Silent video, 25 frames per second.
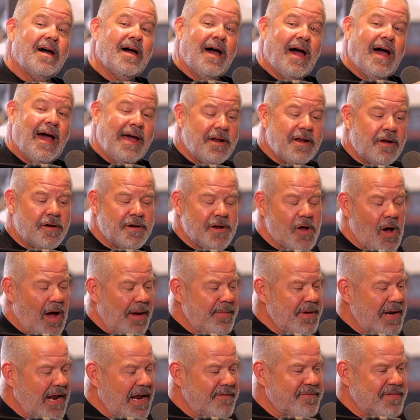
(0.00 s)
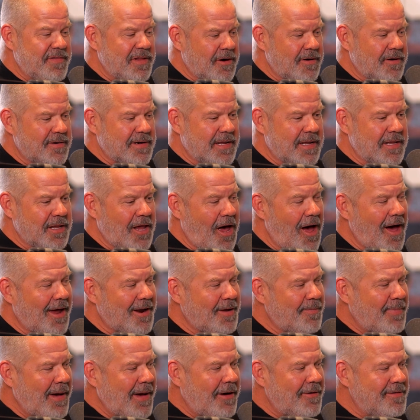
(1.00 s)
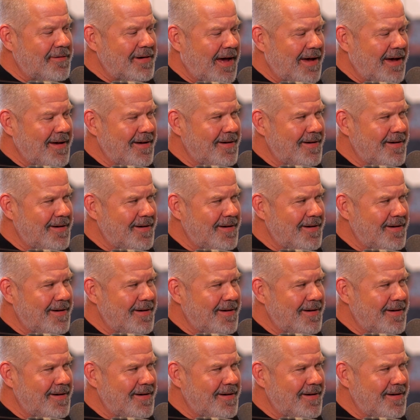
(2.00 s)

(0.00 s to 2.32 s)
I don't know. I mean, I've learned a lot about.